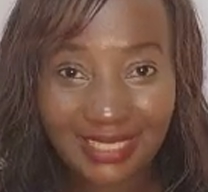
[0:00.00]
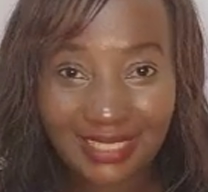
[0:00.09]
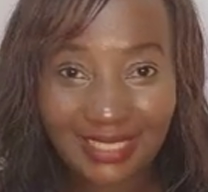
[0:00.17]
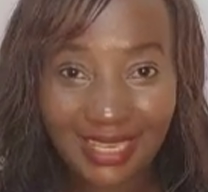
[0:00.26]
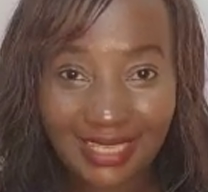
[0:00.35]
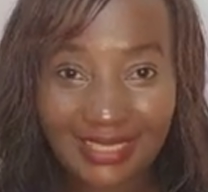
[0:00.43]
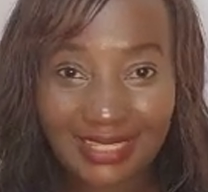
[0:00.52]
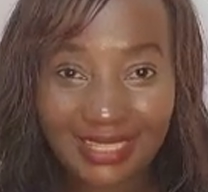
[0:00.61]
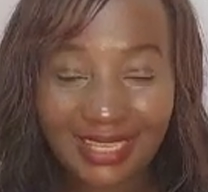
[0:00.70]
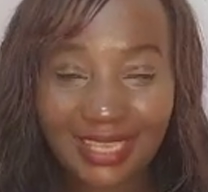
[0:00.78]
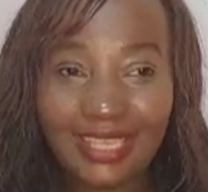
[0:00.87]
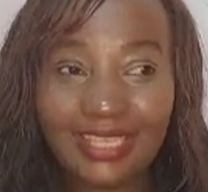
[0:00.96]
Yes,
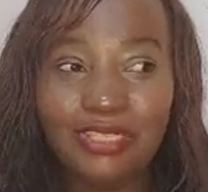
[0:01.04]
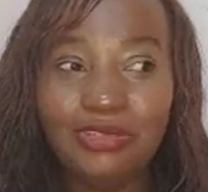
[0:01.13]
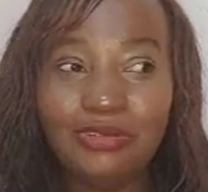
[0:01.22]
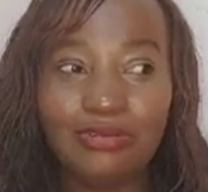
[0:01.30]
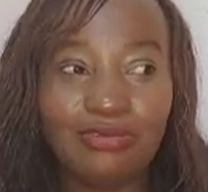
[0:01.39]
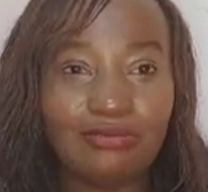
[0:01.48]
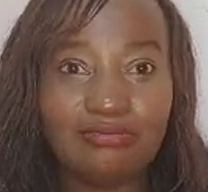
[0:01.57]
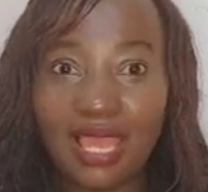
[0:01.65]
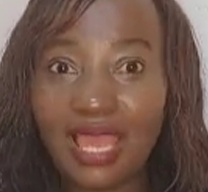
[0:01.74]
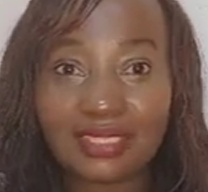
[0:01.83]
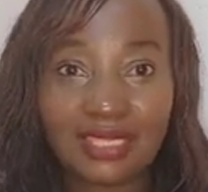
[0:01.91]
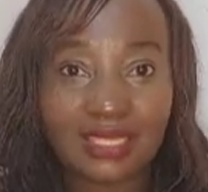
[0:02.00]
you
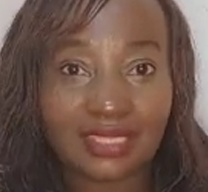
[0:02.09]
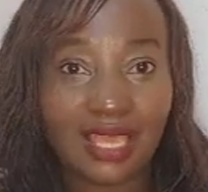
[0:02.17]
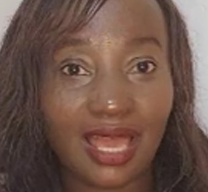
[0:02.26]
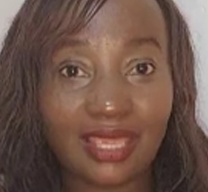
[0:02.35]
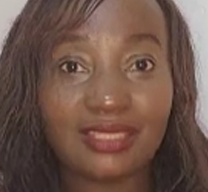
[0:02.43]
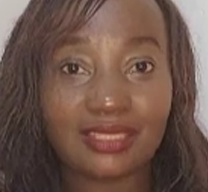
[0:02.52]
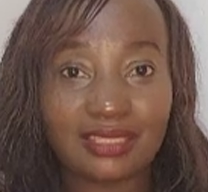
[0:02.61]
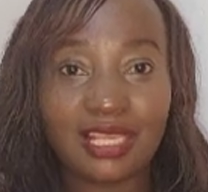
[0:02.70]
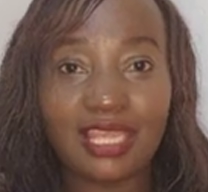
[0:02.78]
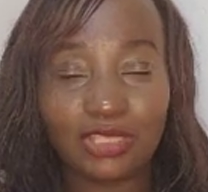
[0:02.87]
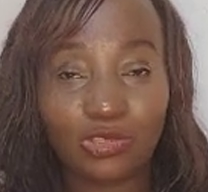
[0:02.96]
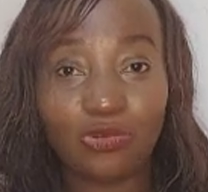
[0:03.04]
exercise,
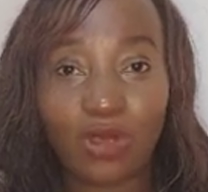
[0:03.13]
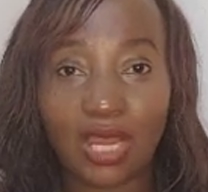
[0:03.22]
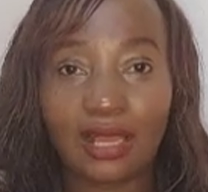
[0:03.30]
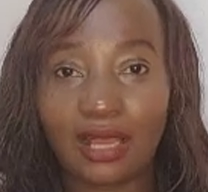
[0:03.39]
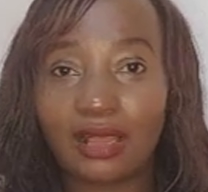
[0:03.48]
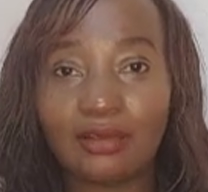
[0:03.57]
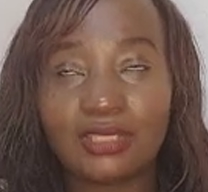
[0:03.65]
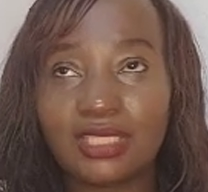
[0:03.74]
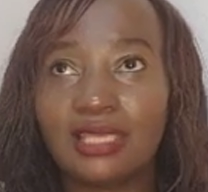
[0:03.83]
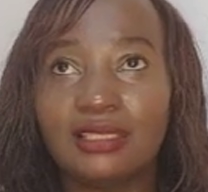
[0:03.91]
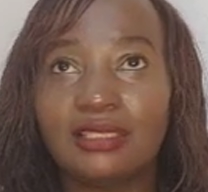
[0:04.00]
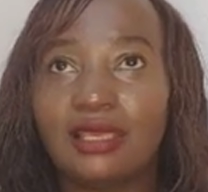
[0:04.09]
like you work out,
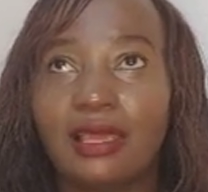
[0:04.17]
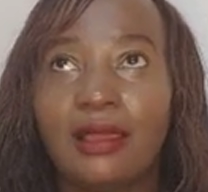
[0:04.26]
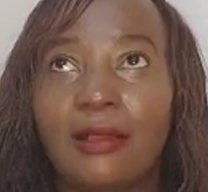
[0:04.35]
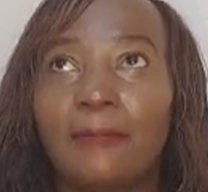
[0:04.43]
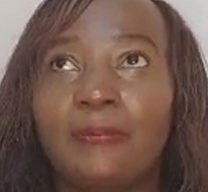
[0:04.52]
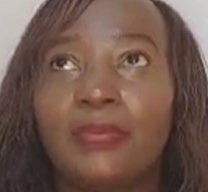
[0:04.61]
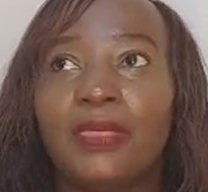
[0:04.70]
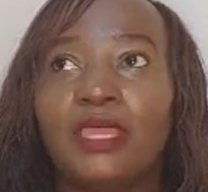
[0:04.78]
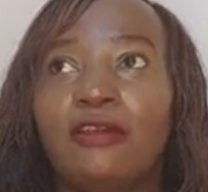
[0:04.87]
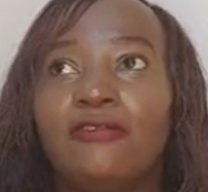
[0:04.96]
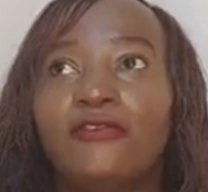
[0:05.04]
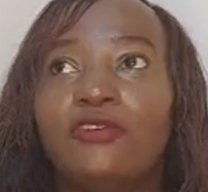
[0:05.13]
and
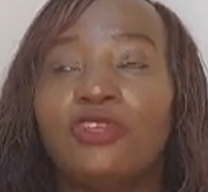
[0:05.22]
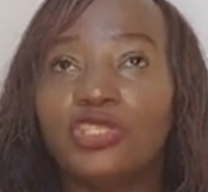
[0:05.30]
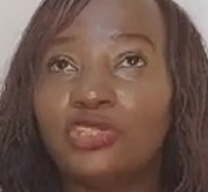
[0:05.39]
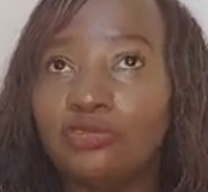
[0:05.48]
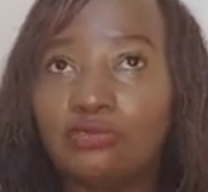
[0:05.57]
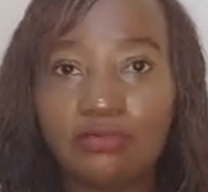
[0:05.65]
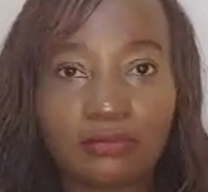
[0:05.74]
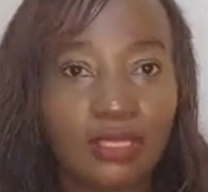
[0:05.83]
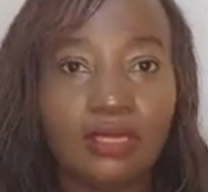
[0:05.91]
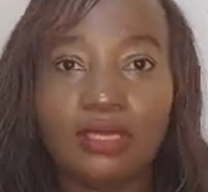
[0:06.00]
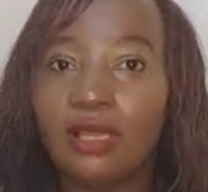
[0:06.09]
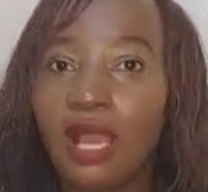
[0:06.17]
of course, you
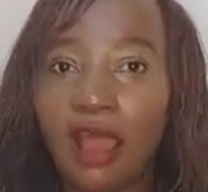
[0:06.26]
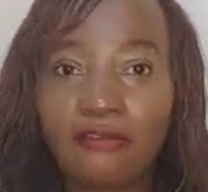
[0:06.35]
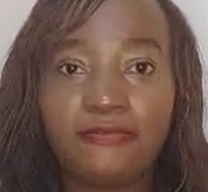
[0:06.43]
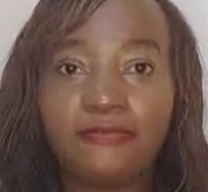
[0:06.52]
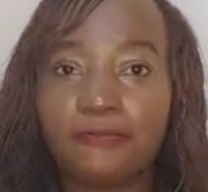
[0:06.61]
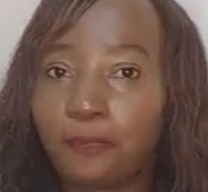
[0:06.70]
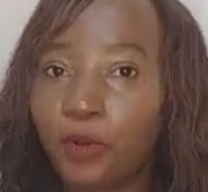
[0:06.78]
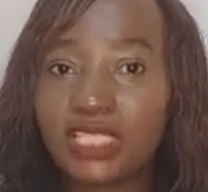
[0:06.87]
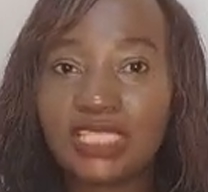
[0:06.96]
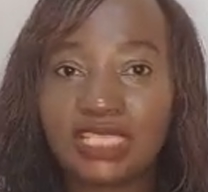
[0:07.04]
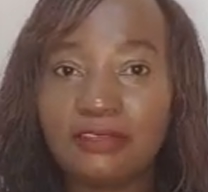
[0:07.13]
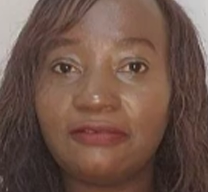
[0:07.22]
have
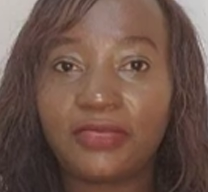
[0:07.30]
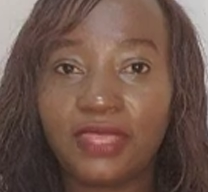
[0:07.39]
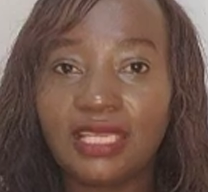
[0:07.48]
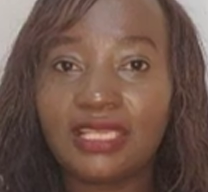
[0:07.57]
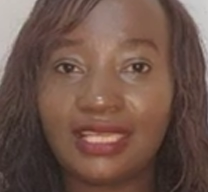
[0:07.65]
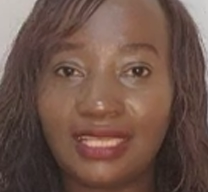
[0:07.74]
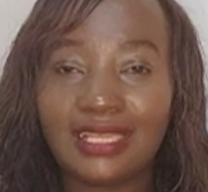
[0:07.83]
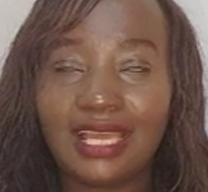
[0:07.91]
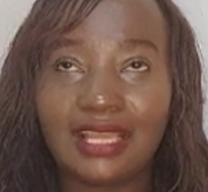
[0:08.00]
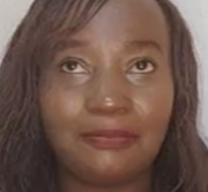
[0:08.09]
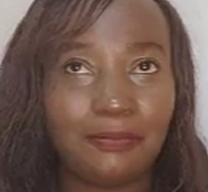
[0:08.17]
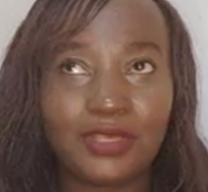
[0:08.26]
positive thinking
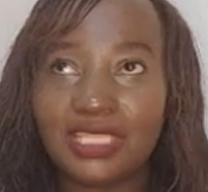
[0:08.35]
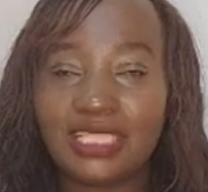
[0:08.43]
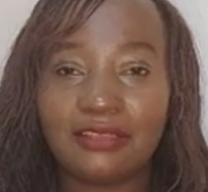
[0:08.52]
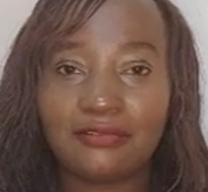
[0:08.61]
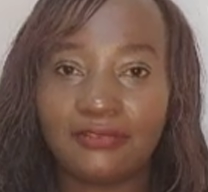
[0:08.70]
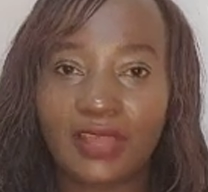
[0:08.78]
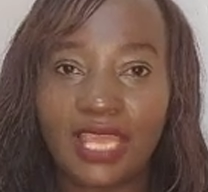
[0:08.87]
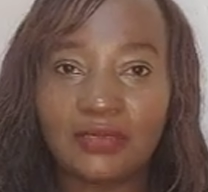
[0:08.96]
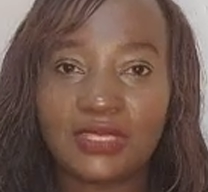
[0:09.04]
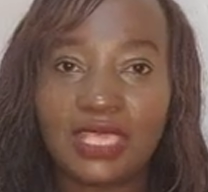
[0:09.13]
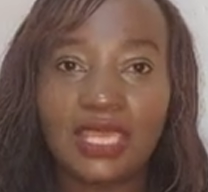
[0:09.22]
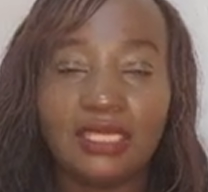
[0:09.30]
and positive
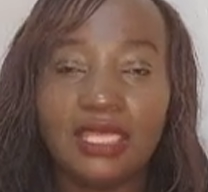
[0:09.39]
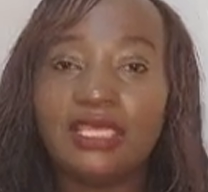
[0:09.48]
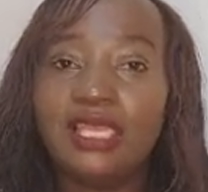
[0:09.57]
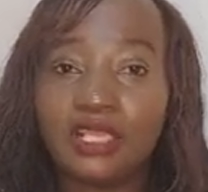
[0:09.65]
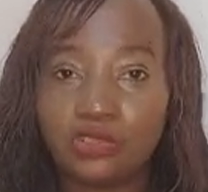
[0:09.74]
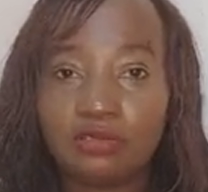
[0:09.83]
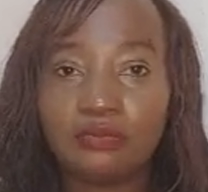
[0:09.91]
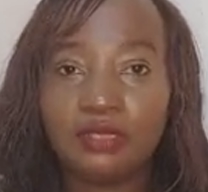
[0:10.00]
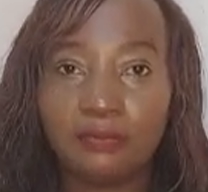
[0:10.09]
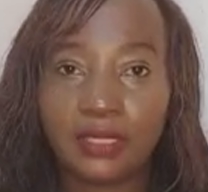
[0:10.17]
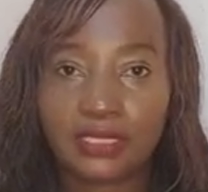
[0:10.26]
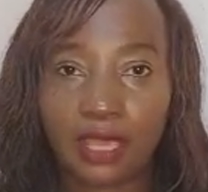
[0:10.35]
vibes, then that would be
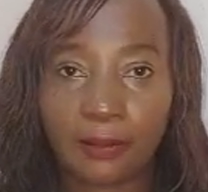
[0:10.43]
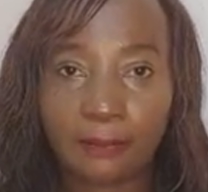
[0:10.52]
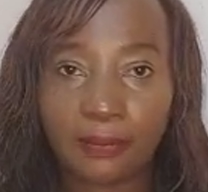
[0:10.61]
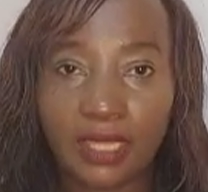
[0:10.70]
better.